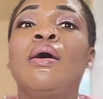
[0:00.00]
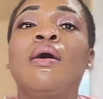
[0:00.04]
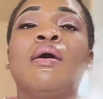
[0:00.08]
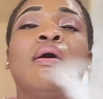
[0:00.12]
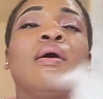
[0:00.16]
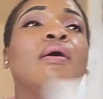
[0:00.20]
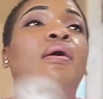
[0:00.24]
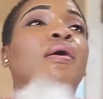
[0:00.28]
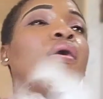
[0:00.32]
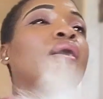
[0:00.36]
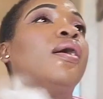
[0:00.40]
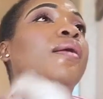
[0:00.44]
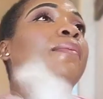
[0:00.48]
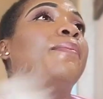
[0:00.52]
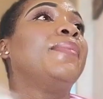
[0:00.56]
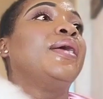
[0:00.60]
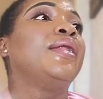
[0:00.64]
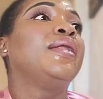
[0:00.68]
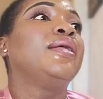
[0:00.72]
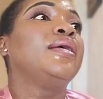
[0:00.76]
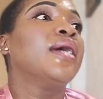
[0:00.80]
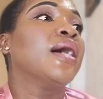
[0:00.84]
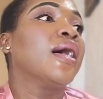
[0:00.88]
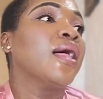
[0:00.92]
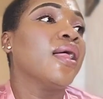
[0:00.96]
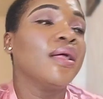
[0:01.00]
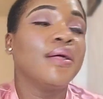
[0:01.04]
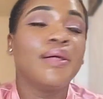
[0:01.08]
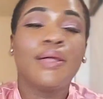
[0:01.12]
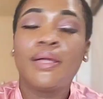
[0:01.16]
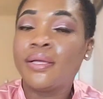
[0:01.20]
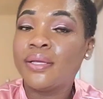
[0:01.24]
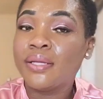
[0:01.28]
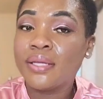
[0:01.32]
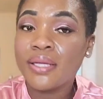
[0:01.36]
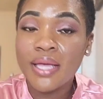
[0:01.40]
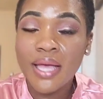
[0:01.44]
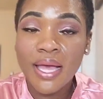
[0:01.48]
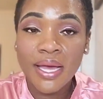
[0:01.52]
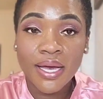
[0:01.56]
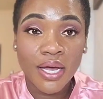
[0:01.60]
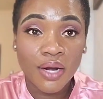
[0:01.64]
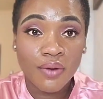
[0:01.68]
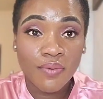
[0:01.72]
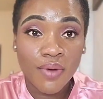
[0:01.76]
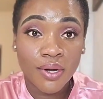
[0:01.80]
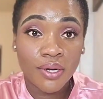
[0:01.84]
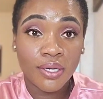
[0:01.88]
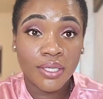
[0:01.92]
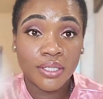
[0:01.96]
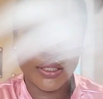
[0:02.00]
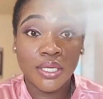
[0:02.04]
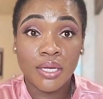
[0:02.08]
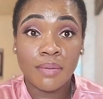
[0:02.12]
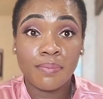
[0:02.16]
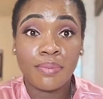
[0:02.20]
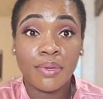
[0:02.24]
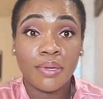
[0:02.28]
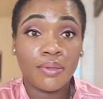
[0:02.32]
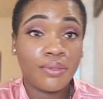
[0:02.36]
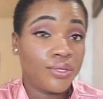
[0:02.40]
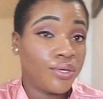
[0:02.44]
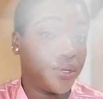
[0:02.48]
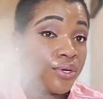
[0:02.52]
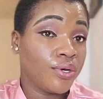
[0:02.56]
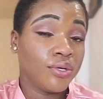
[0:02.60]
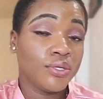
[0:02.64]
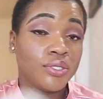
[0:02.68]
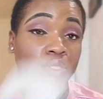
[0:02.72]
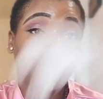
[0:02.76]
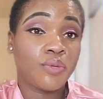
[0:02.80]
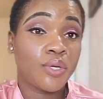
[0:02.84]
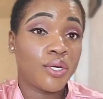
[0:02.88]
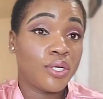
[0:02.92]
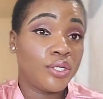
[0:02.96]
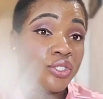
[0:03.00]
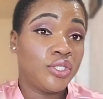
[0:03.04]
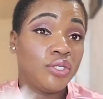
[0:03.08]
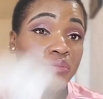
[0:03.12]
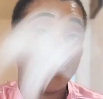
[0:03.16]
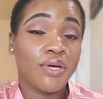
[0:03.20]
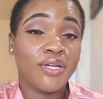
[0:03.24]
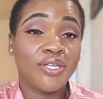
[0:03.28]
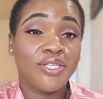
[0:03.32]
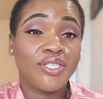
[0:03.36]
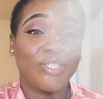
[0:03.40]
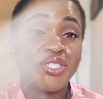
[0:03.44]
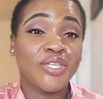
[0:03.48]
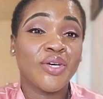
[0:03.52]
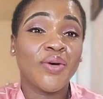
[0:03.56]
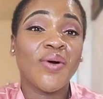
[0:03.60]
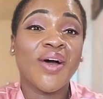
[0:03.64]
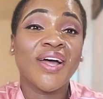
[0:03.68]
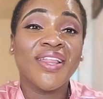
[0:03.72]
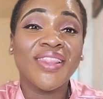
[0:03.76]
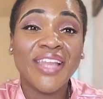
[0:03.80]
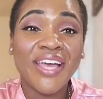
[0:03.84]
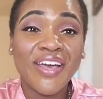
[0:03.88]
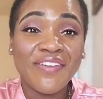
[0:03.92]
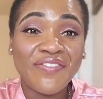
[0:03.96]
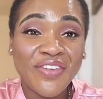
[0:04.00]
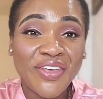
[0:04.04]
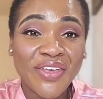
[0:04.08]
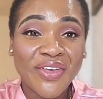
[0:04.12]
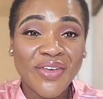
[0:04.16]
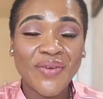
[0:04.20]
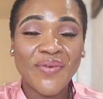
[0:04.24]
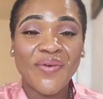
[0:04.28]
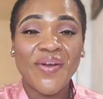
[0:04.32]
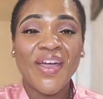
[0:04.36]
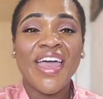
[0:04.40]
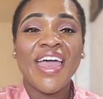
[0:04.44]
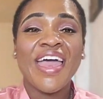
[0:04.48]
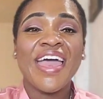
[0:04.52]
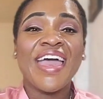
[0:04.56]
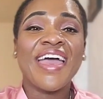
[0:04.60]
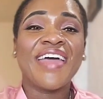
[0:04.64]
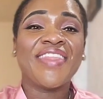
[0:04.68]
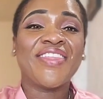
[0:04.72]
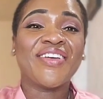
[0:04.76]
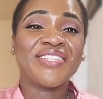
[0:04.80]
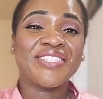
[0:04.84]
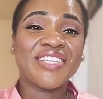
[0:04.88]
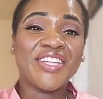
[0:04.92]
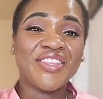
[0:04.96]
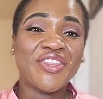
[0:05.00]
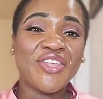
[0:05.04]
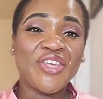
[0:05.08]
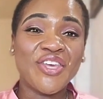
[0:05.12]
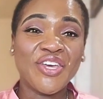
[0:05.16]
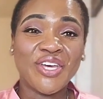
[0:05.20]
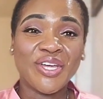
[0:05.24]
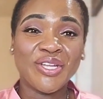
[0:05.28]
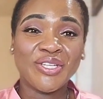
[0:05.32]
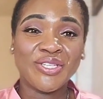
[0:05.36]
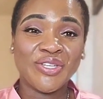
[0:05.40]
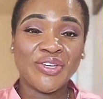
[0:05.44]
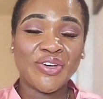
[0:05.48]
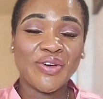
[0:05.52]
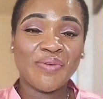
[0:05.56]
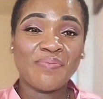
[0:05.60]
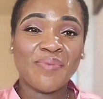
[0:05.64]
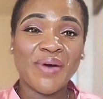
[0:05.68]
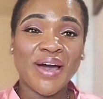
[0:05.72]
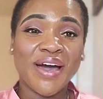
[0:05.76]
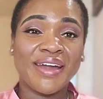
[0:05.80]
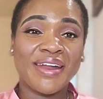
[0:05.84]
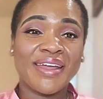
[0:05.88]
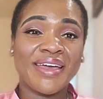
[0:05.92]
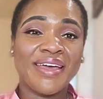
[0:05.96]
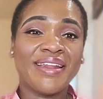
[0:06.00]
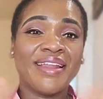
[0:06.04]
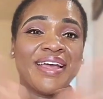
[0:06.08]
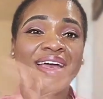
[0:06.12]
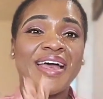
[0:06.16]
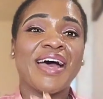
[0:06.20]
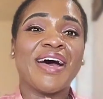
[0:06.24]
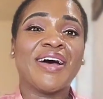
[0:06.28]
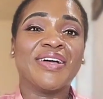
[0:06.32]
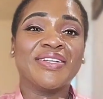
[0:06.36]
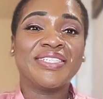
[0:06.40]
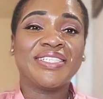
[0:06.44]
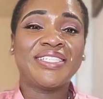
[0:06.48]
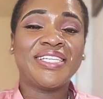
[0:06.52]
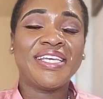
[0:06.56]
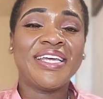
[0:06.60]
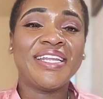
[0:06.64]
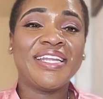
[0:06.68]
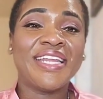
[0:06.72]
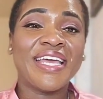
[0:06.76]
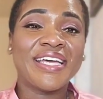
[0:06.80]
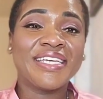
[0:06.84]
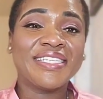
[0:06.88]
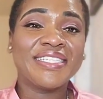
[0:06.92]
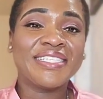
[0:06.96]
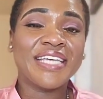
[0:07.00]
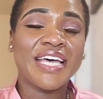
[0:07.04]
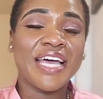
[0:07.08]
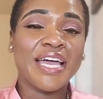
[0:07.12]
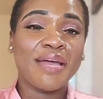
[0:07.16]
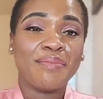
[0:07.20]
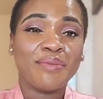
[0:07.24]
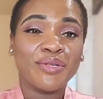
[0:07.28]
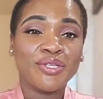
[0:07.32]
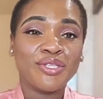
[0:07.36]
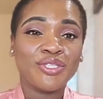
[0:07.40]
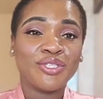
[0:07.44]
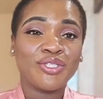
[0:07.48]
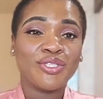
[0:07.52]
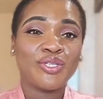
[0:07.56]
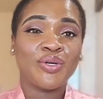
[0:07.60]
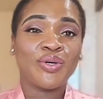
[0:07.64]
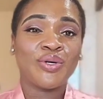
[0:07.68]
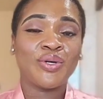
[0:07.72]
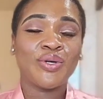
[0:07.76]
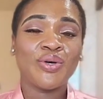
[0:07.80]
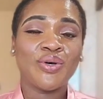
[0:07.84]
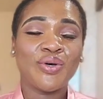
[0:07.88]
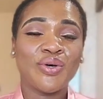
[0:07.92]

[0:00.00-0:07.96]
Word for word: Oh, but y'all, I gotta round this up. Your girl's sweating too much. So I love you. There's nothing you can do about it. I'll see you next time. Toodles.